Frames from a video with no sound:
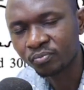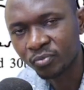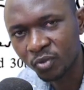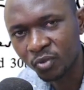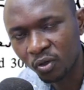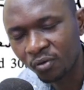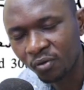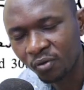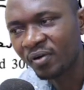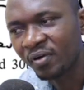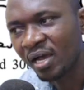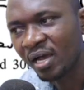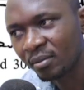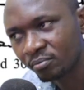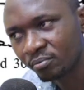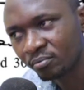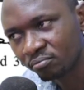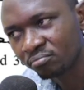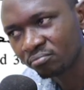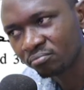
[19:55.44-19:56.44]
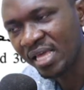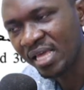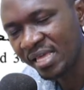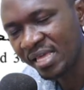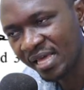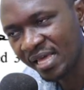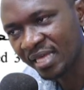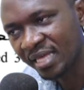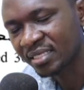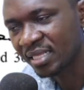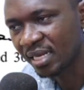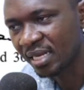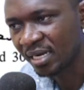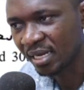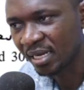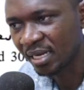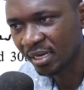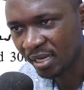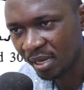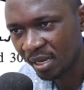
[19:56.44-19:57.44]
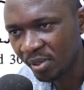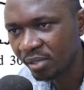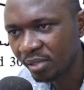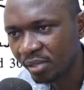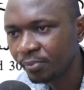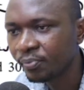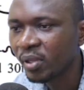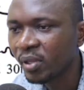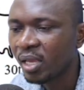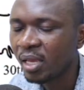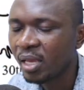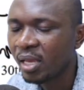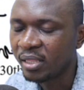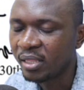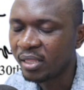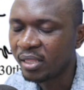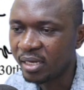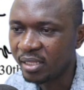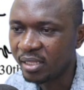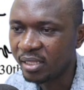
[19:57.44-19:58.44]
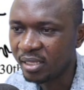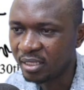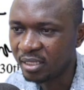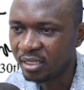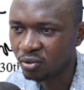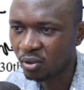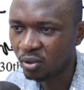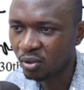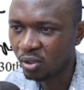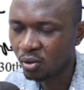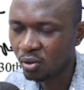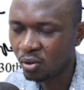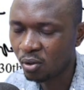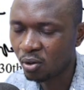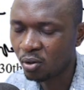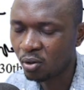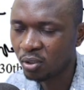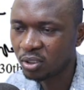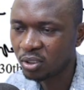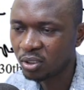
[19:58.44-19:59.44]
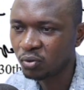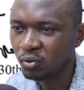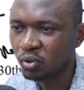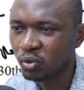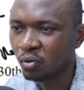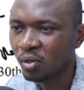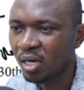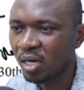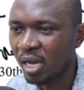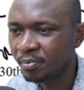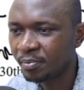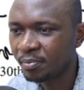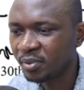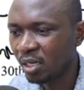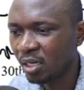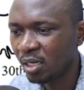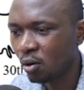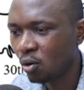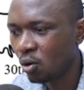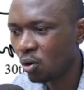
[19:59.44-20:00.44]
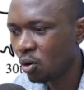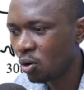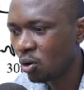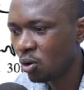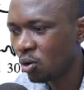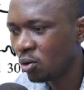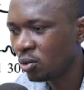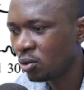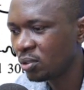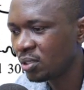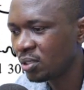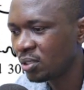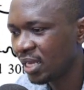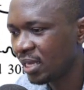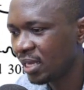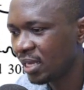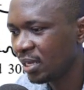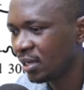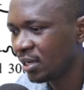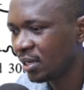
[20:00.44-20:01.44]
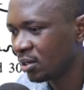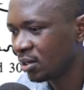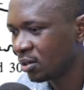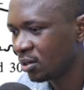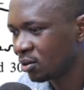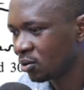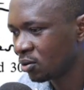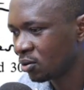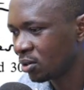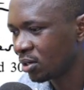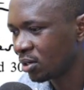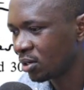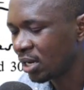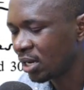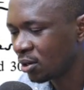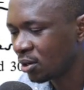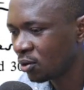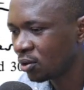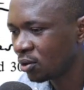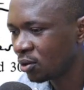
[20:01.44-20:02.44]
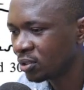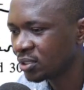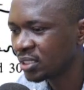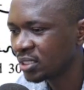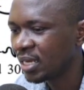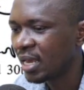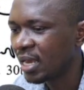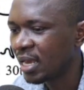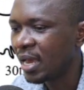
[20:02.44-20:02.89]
over the years that are coming. Then historical costs, we should capture all the records